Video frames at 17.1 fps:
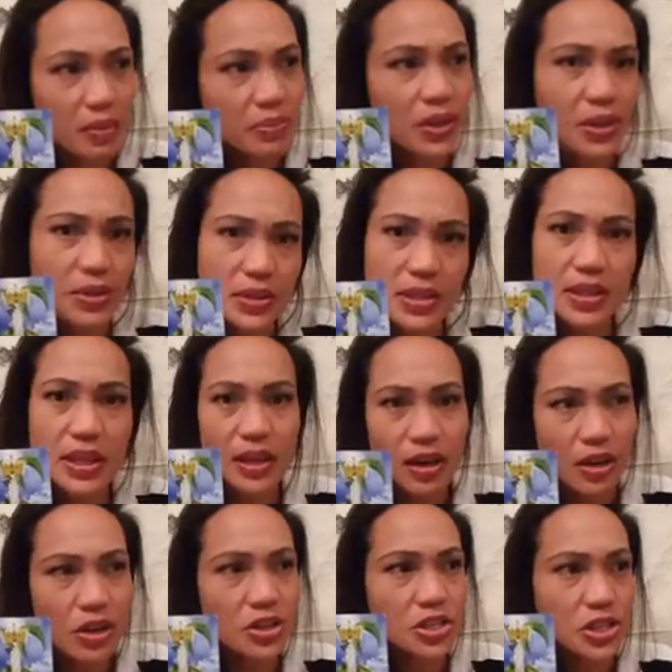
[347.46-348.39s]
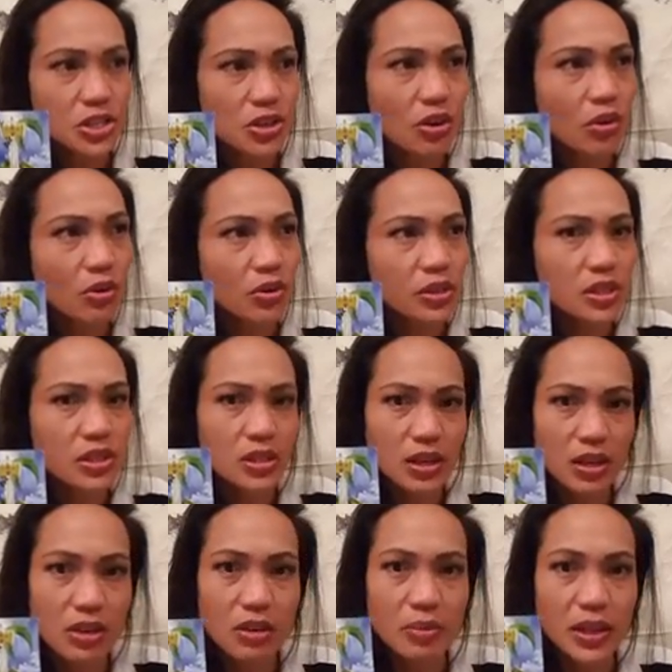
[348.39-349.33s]
there is that art show. Did you
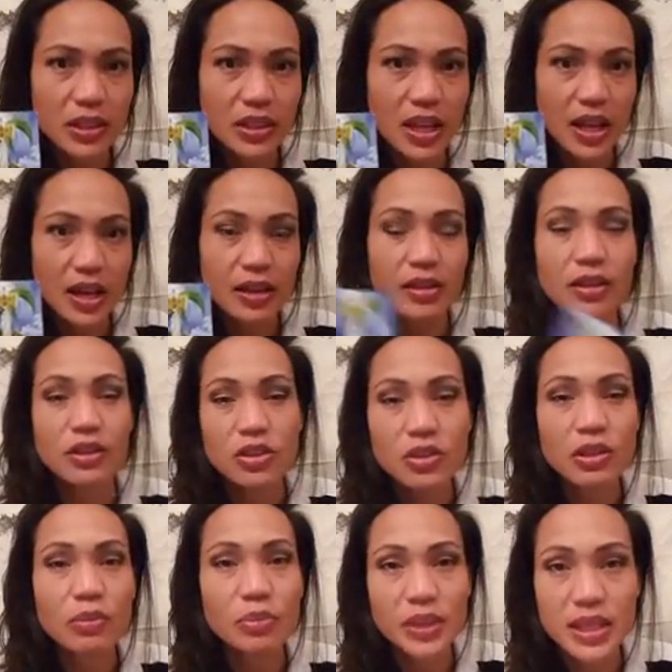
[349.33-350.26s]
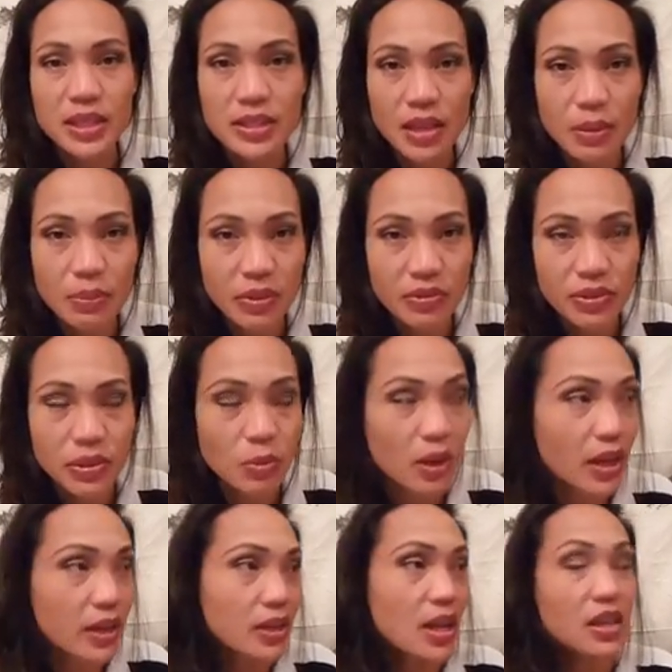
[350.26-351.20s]
hear about that? You can play dumb if you
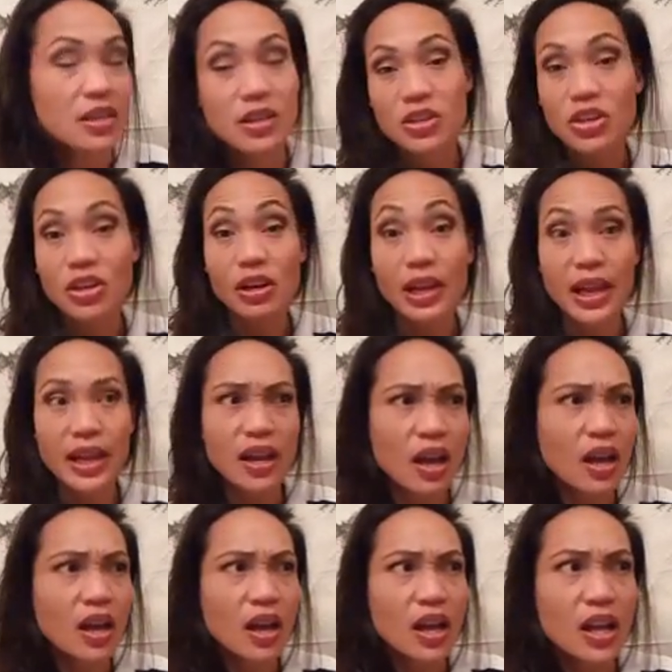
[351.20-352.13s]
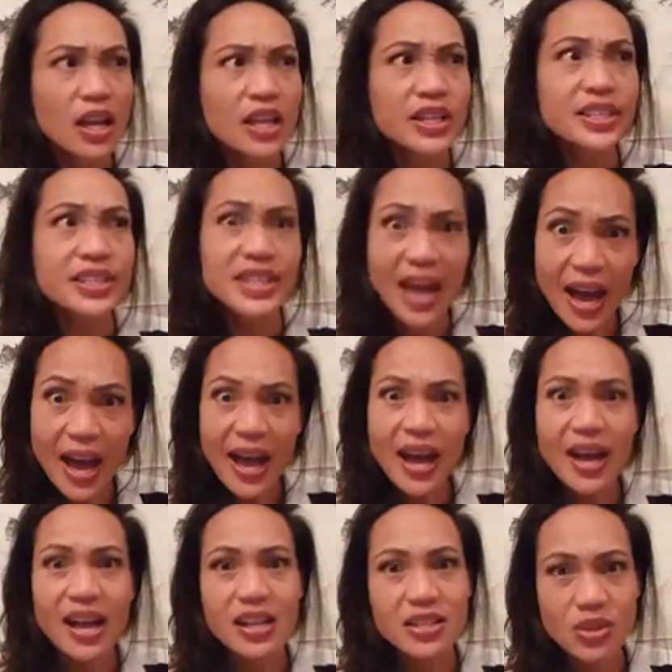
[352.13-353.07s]
want, and then you're like,
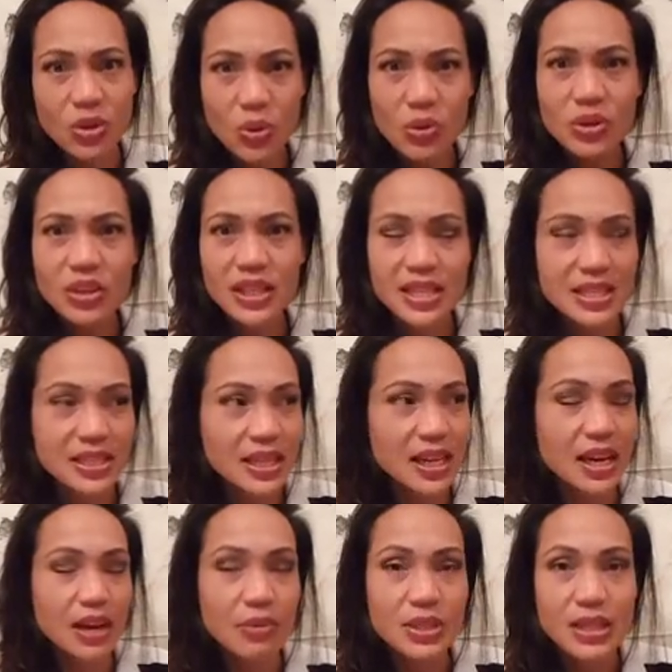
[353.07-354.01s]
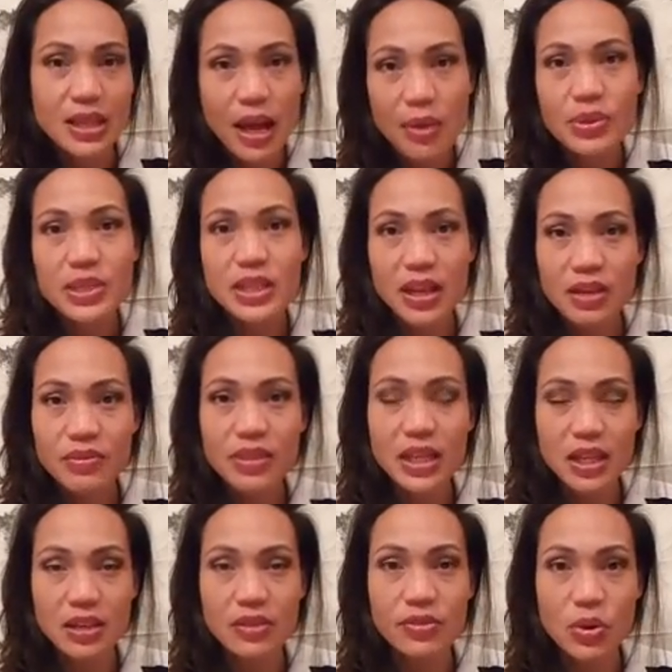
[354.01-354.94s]
yeah, I totally did. I was kind of
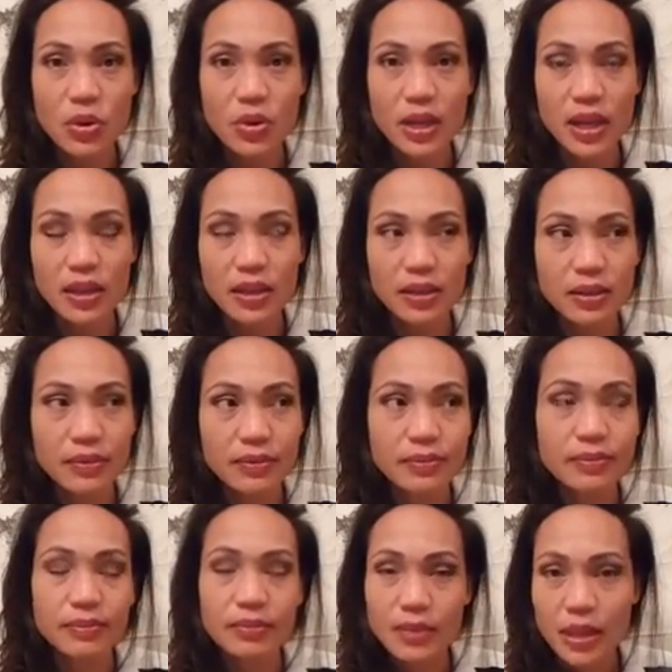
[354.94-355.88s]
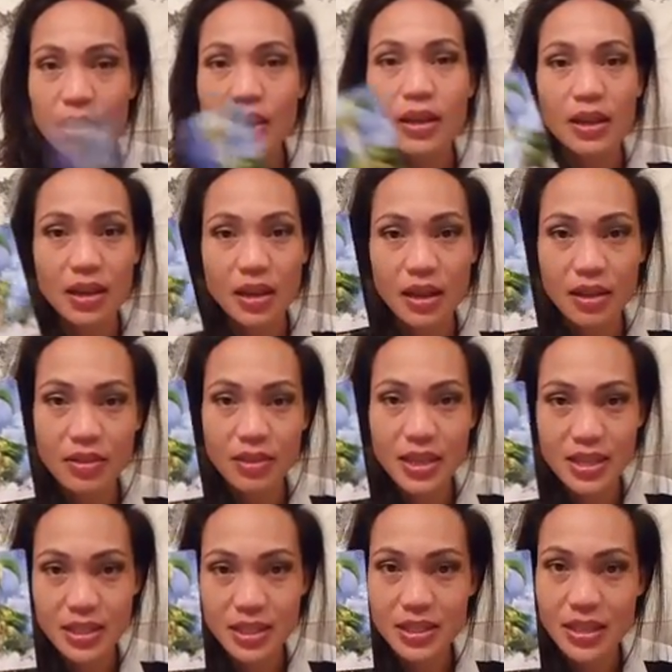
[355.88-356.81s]
thinking of going.
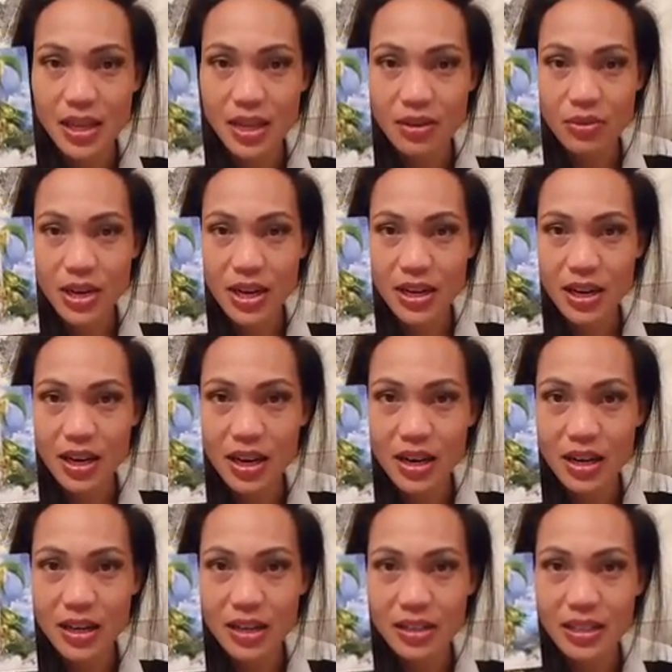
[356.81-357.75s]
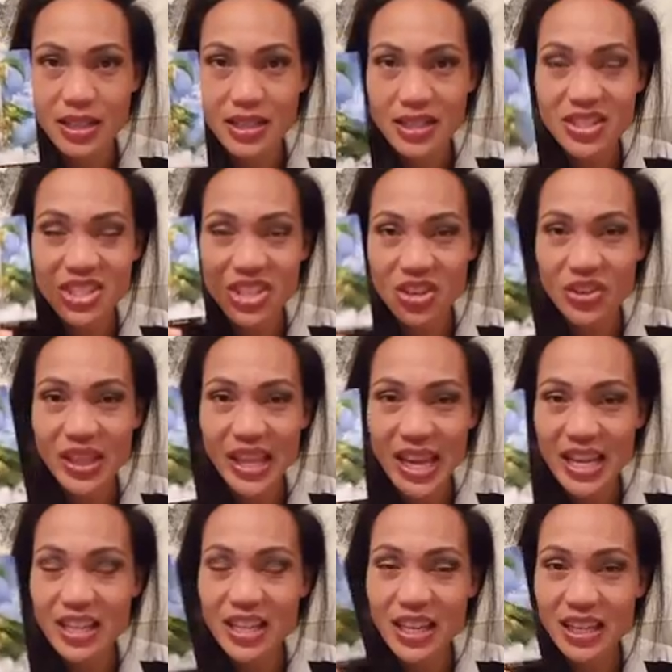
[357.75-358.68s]
This is it right here. This is your
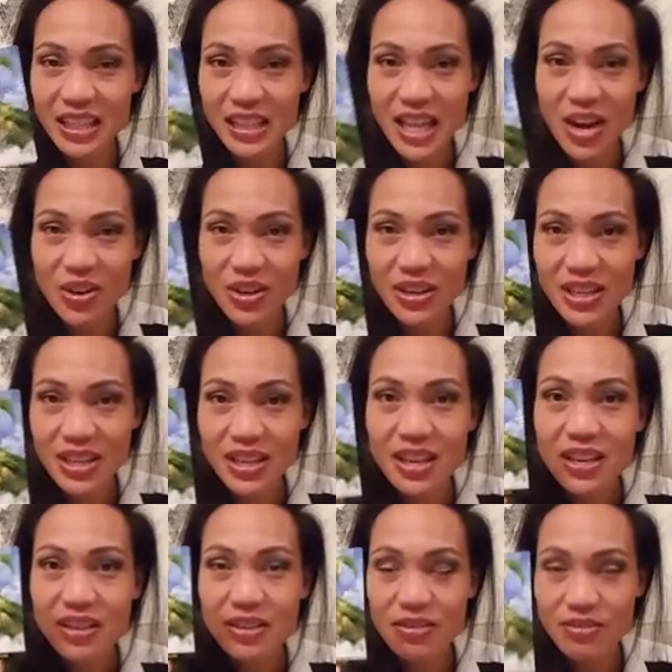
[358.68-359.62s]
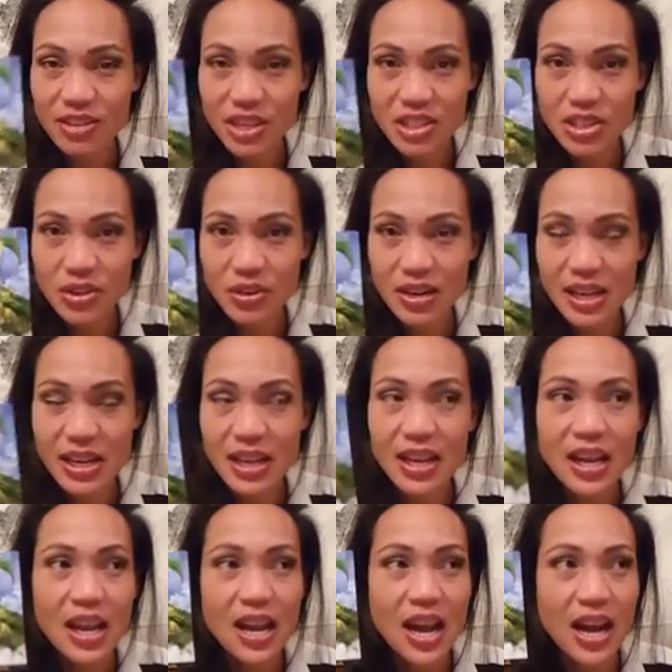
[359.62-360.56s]
like clarity, victory,
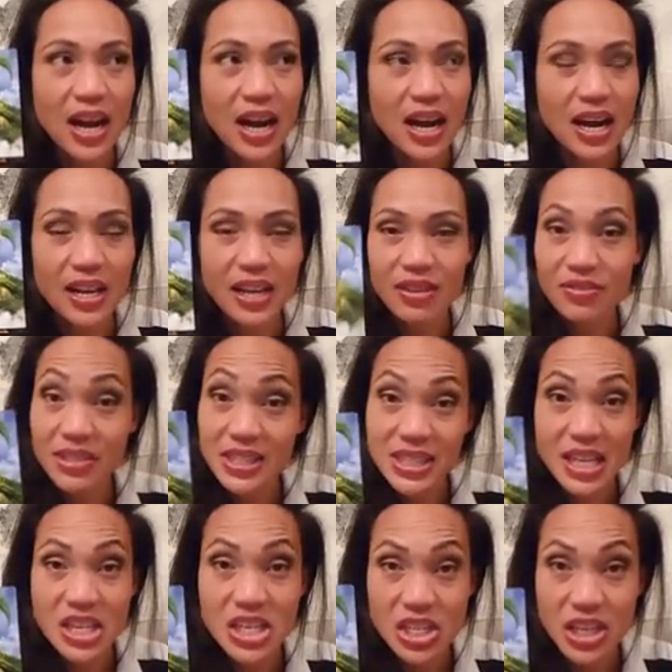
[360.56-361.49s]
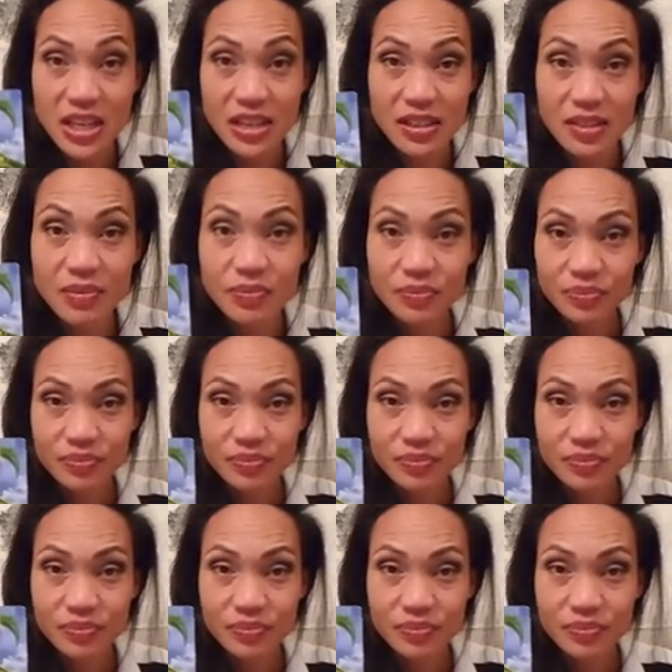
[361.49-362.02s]
invitation,